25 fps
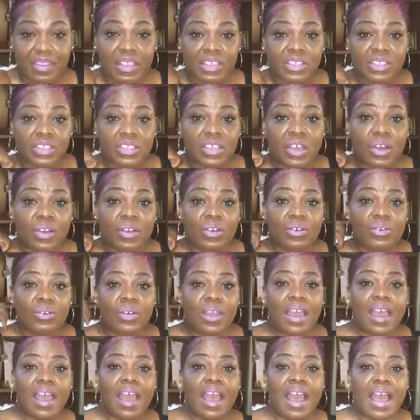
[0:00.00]

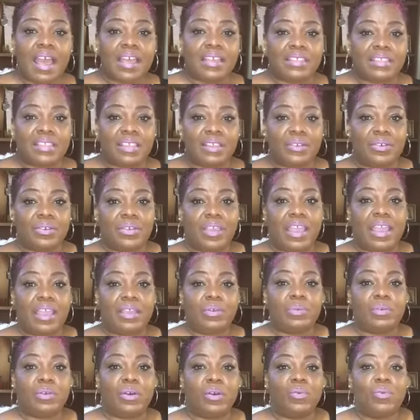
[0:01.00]
So I said,
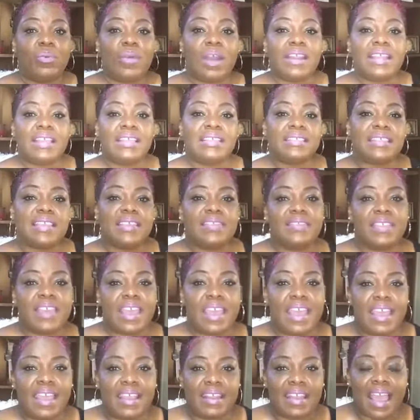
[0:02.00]
okay, well, what is it
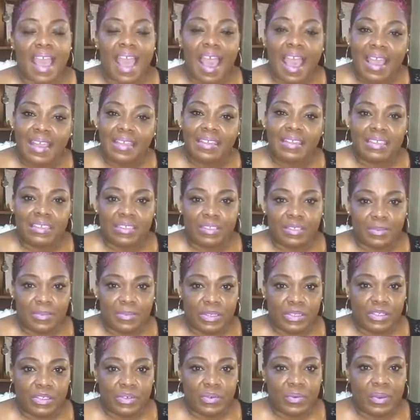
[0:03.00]
that I need to
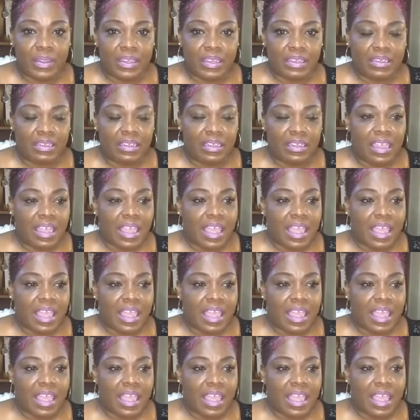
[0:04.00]
be doing?